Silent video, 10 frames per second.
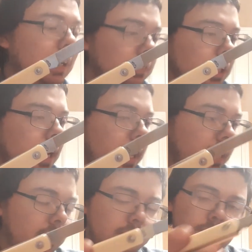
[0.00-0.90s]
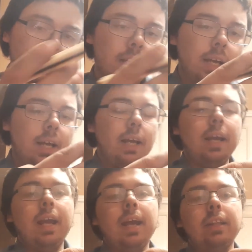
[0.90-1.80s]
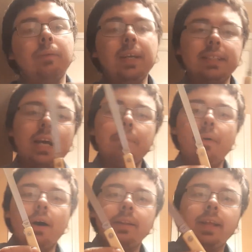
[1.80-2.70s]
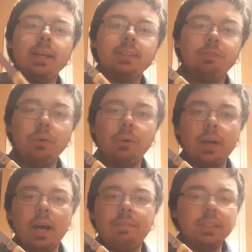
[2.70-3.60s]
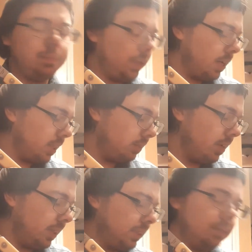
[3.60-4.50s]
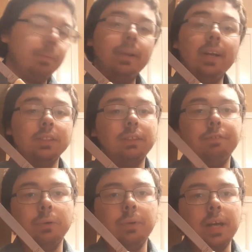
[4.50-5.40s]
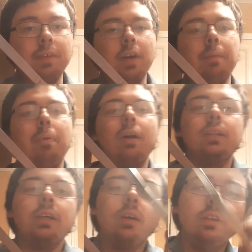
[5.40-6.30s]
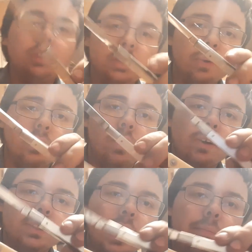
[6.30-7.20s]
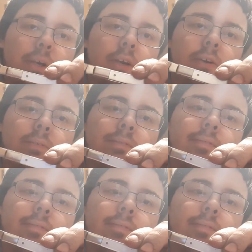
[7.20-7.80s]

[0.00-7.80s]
of China. And the reason I bought this fruit knife is because, very simple. Here's the fruit knife I bought at the gun show a long time ago.